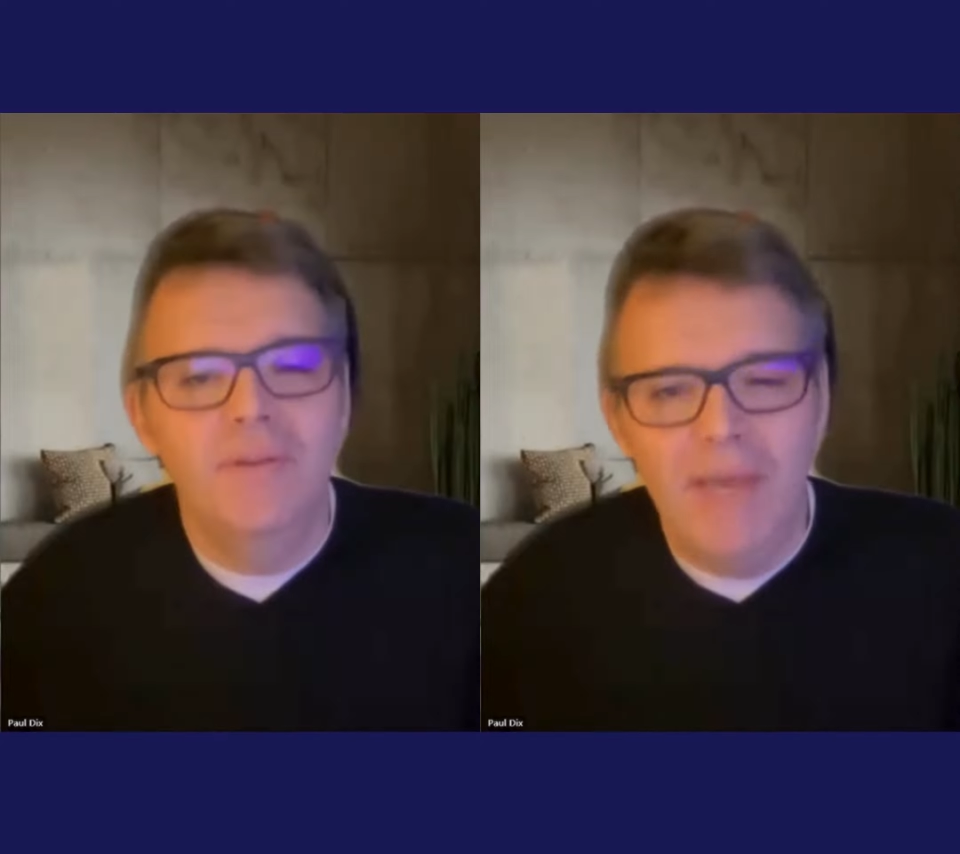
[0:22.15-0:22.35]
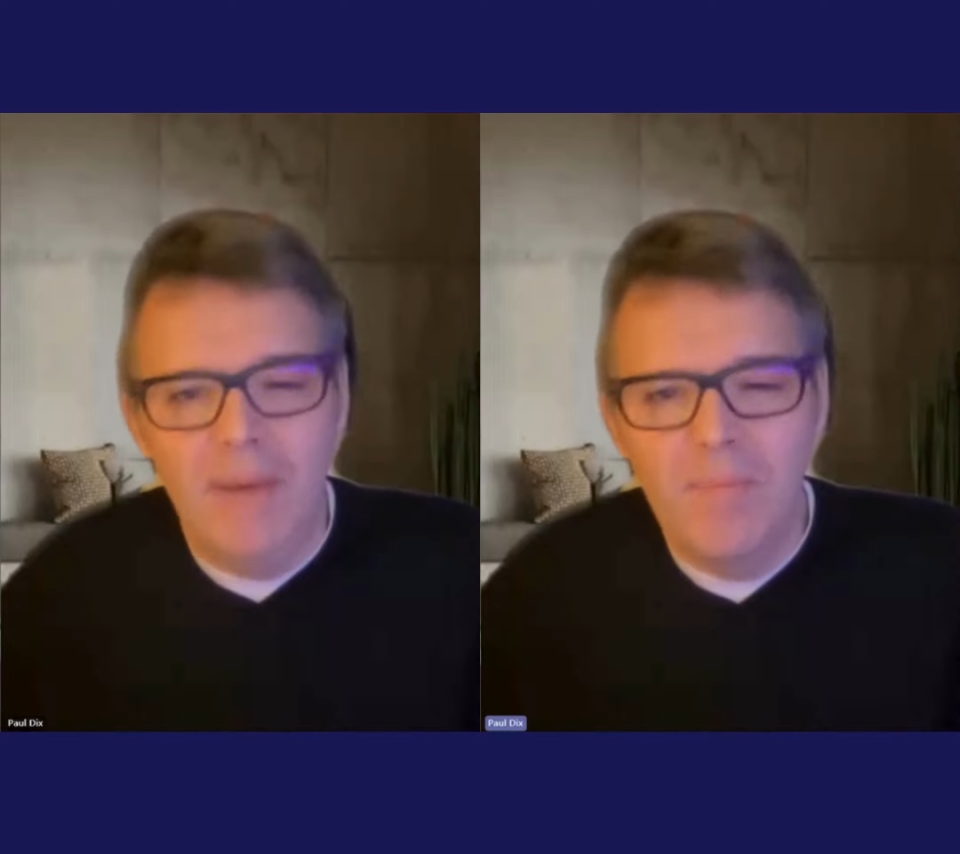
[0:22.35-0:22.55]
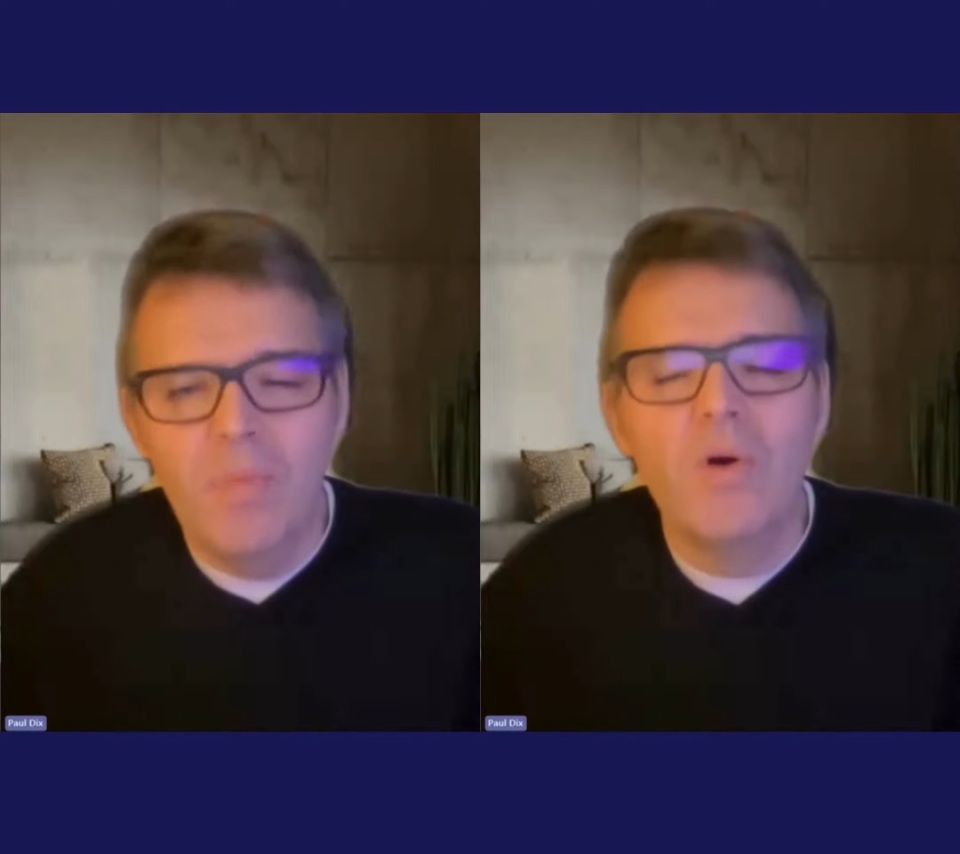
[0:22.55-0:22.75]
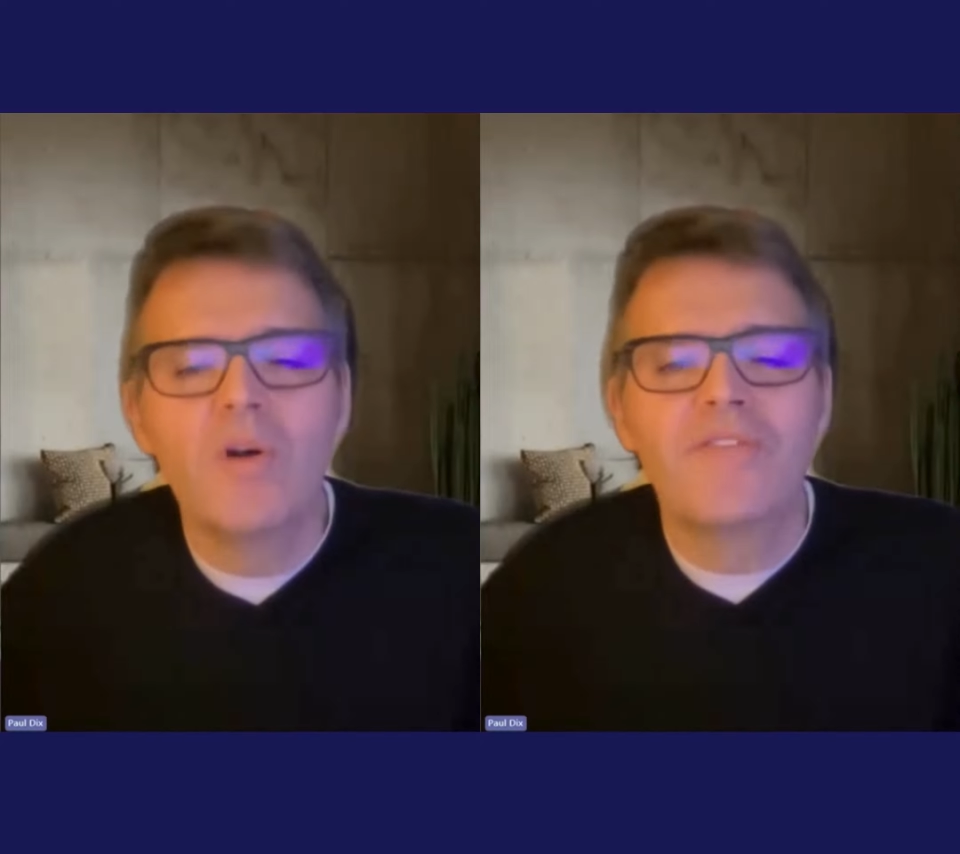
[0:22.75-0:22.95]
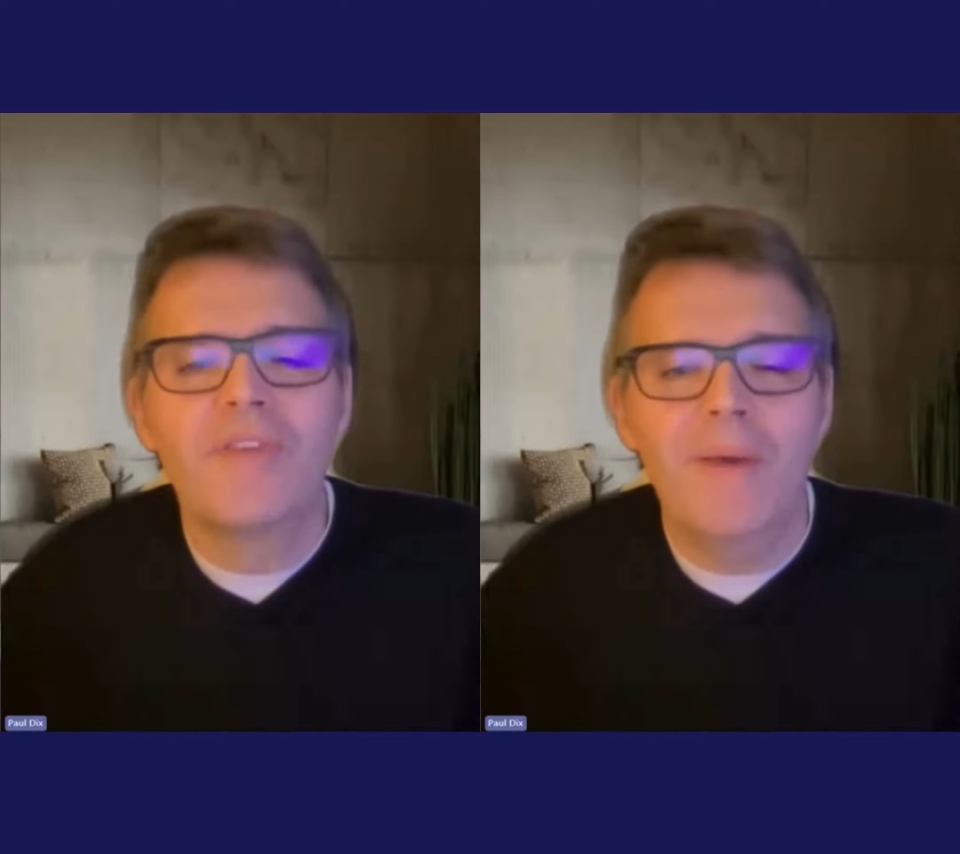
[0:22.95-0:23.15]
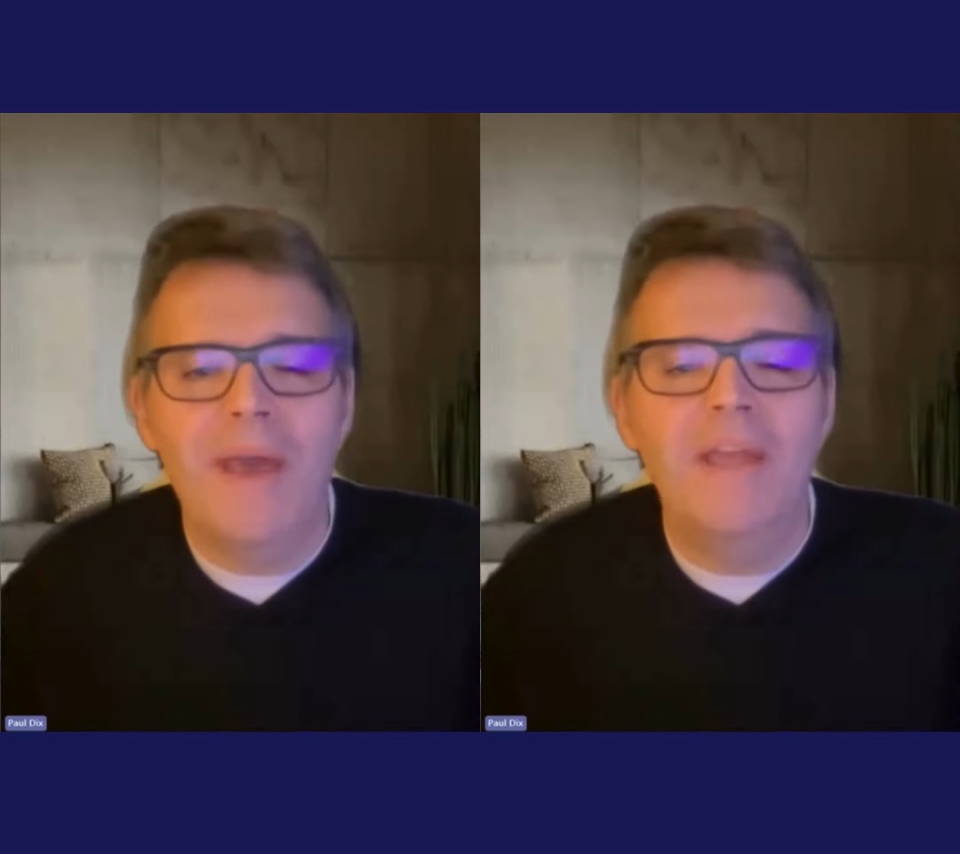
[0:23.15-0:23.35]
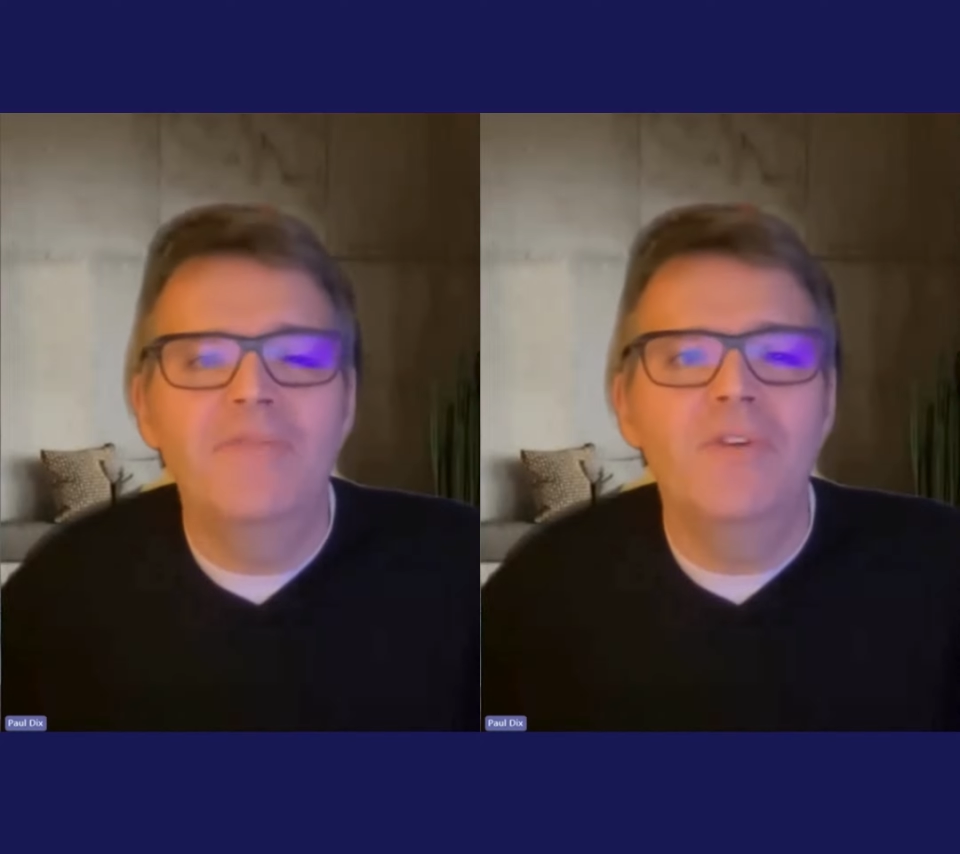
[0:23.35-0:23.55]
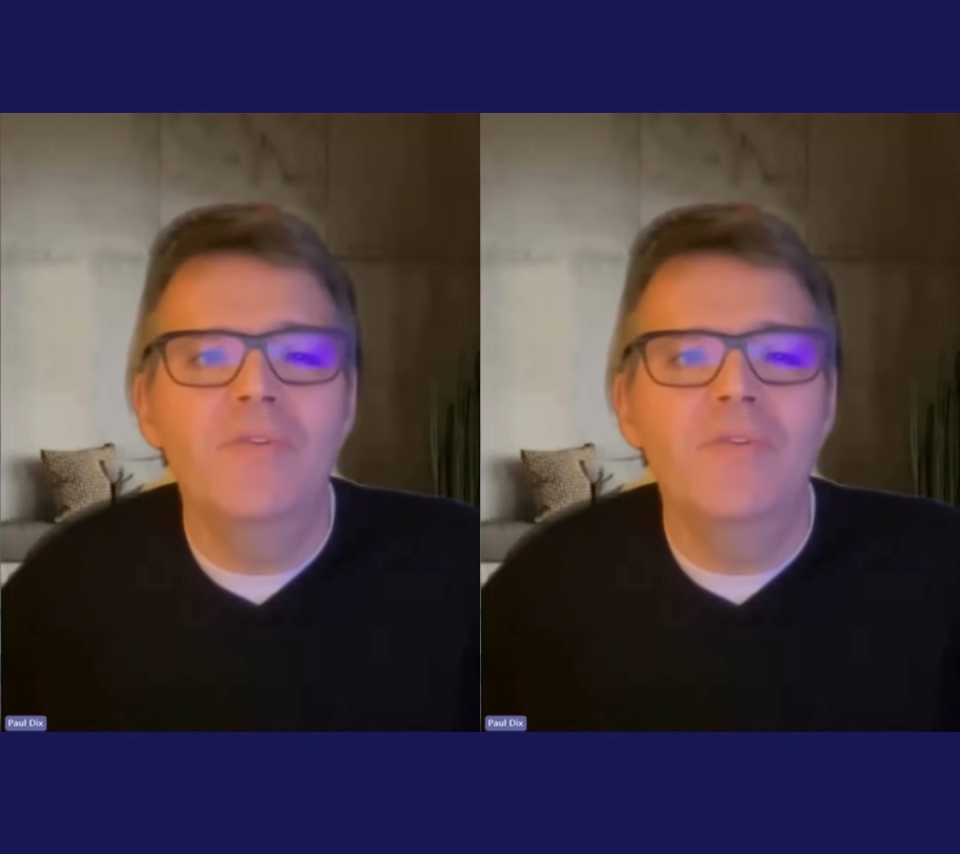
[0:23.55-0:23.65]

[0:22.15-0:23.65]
You get more of the behavior